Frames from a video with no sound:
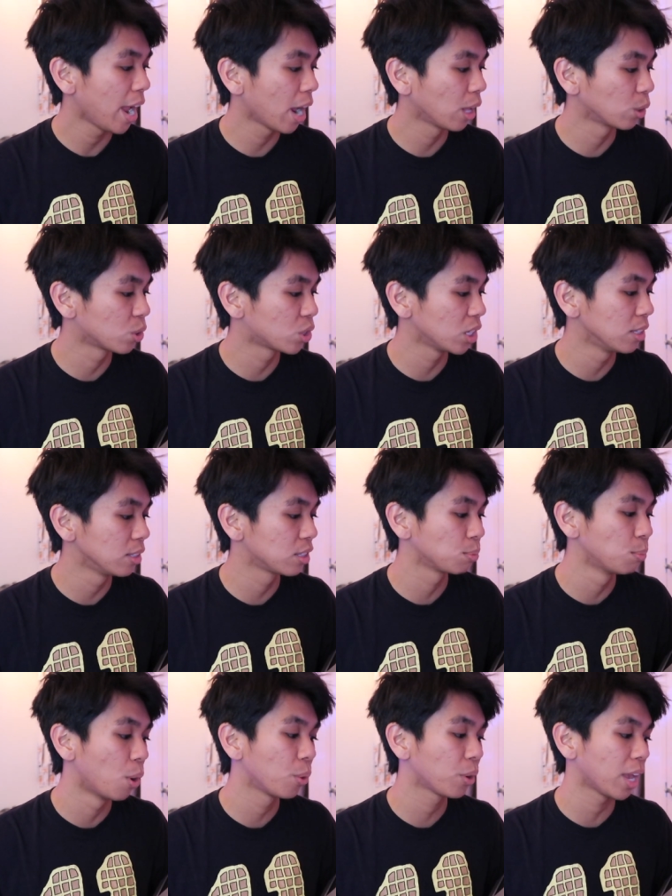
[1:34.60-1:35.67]
allergens,
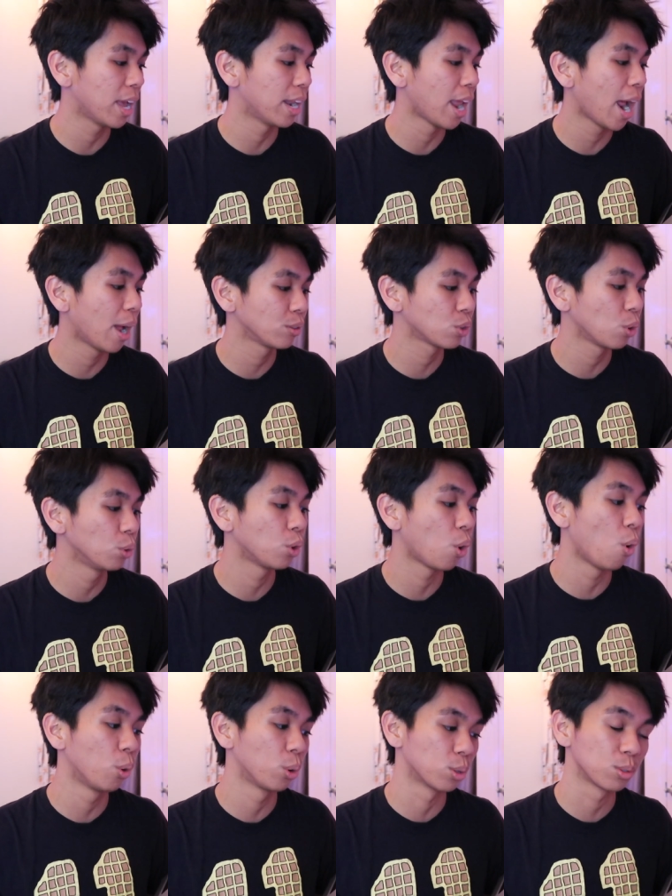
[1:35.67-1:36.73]
smoke, and household
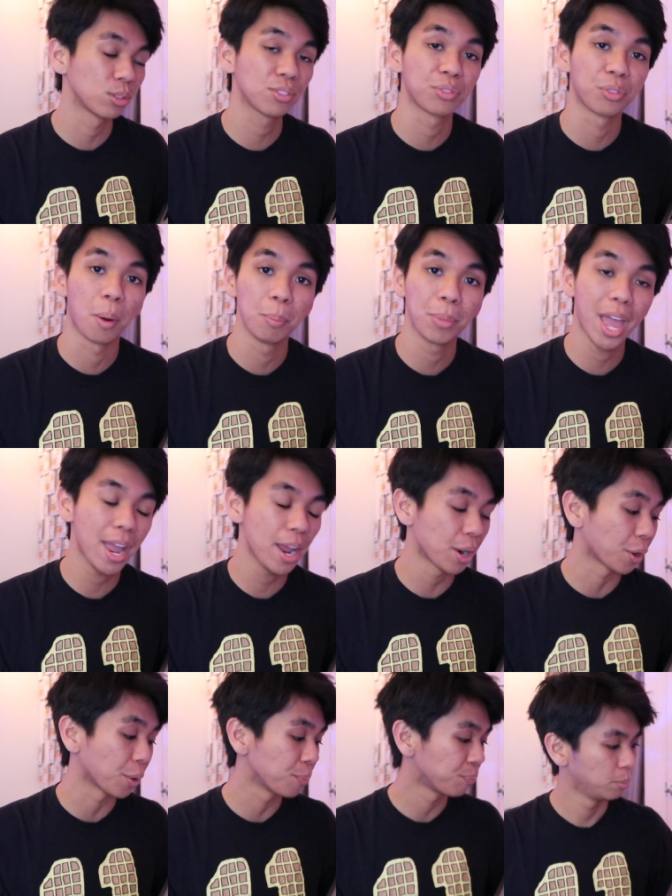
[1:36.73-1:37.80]
odors from the
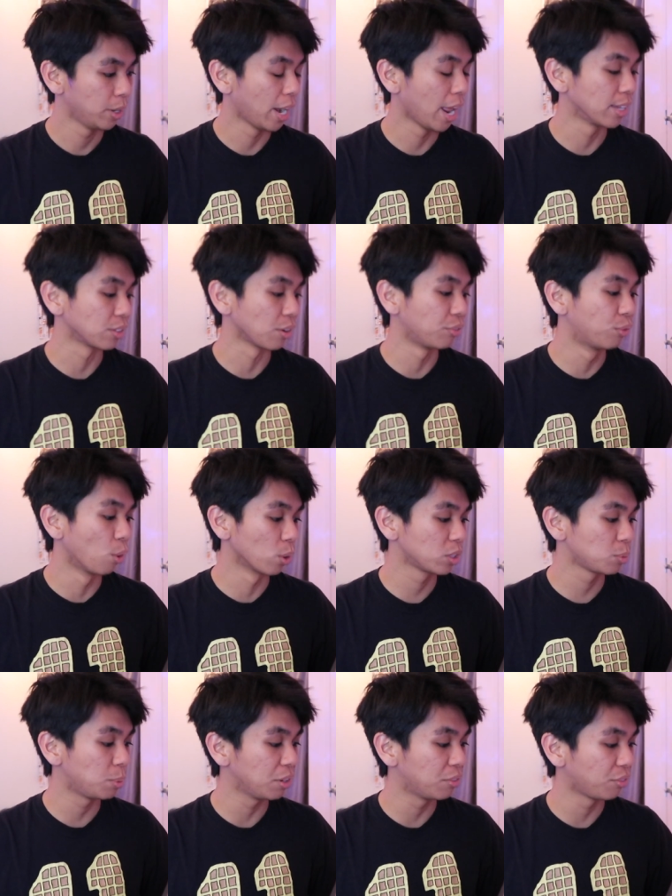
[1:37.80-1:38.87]
air. It has a
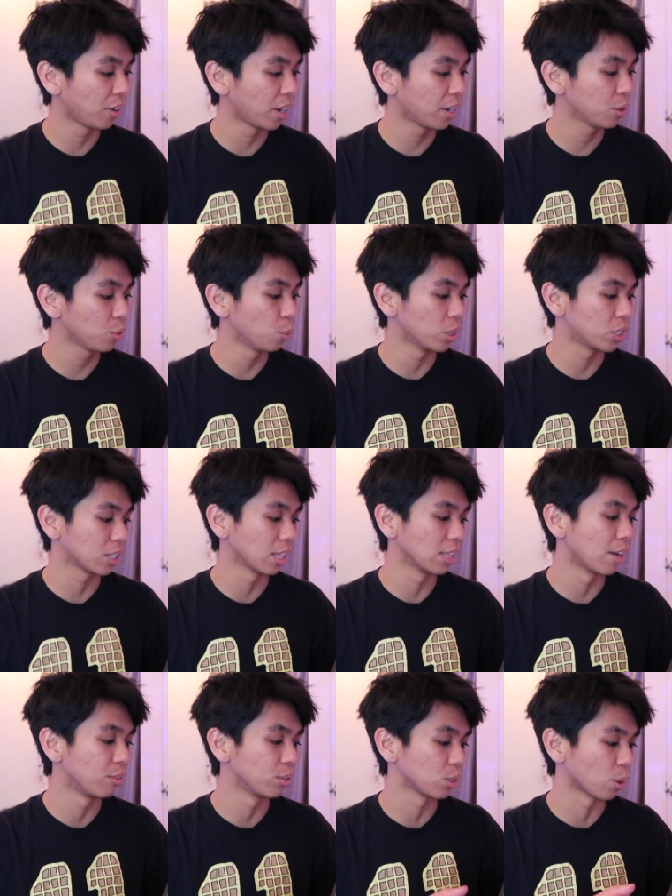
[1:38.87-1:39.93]
four-speed fan, which the
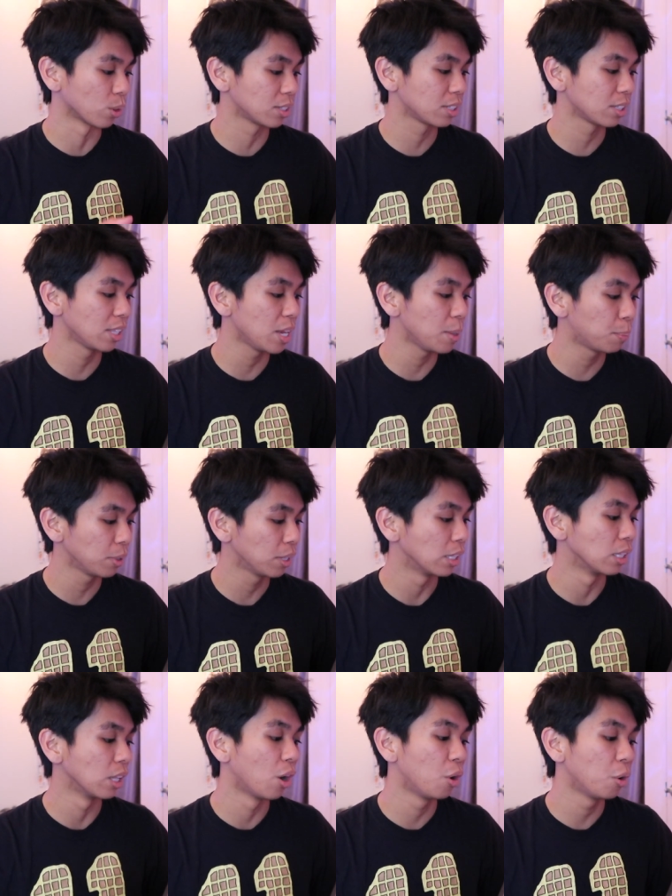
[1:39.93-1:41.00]
levels are sleep,
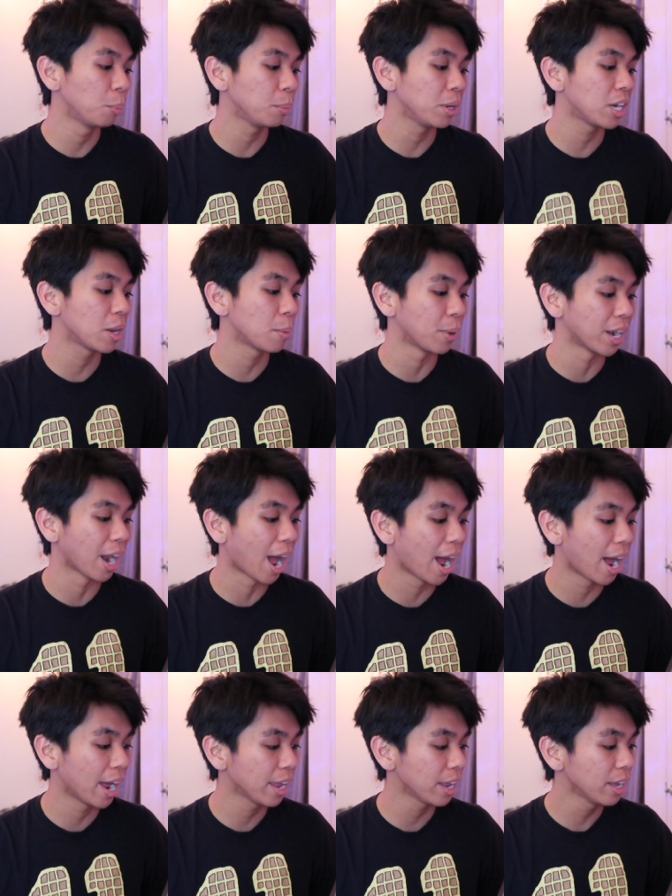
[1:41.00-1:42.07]
low, medium, and
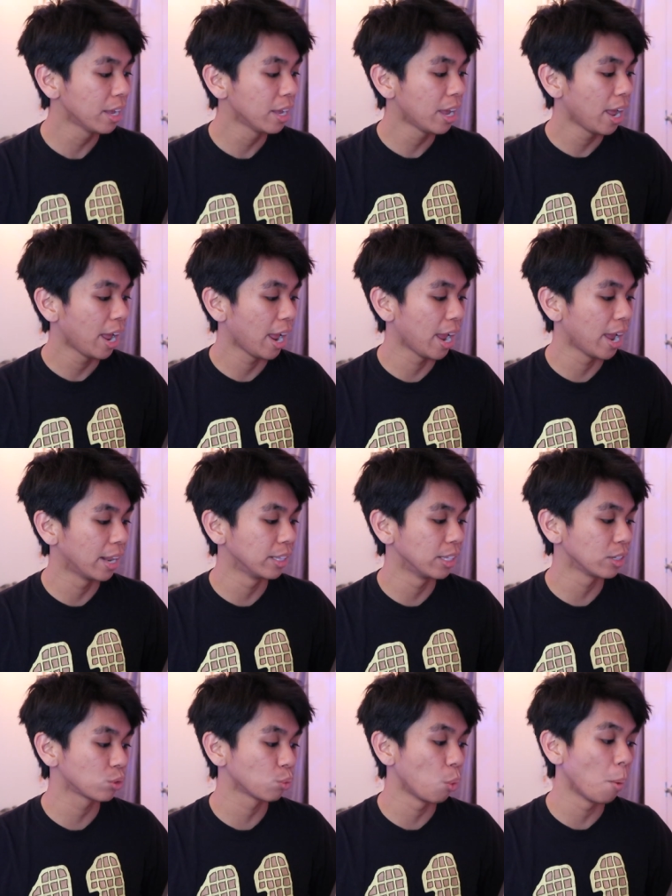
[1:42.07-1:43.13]
high, and
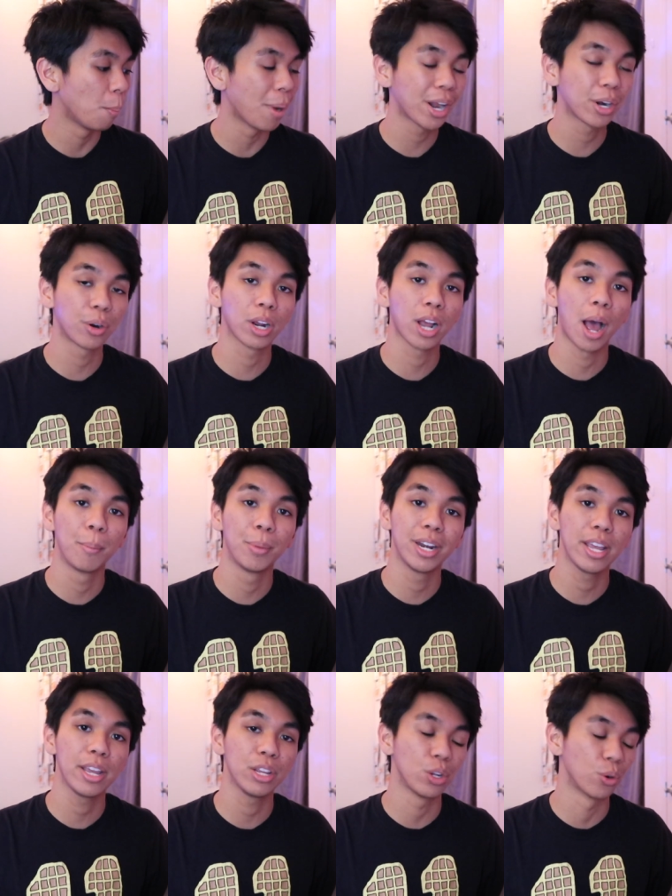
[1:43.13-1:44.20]
this will better
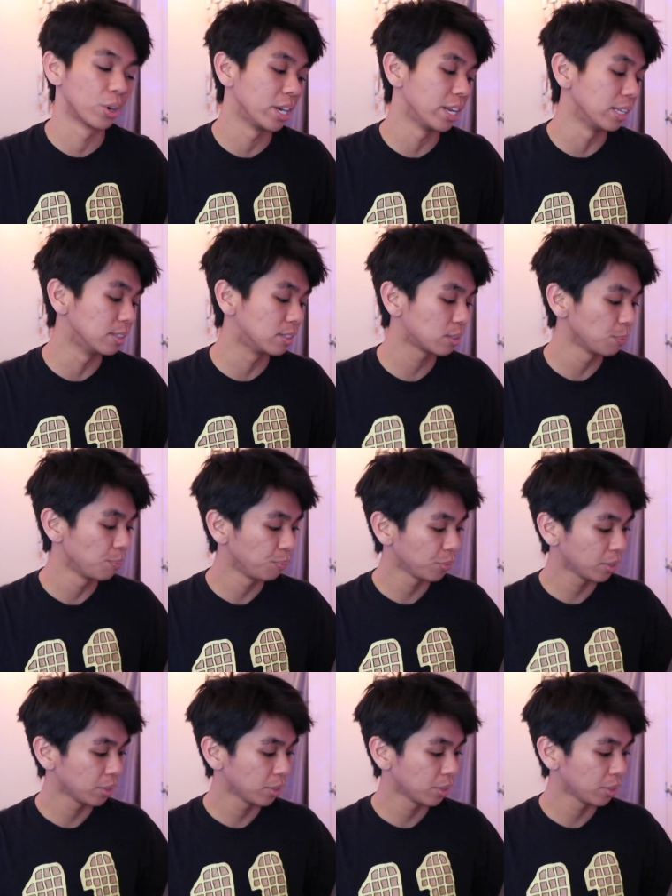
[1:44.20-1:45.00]
accommodate your needs.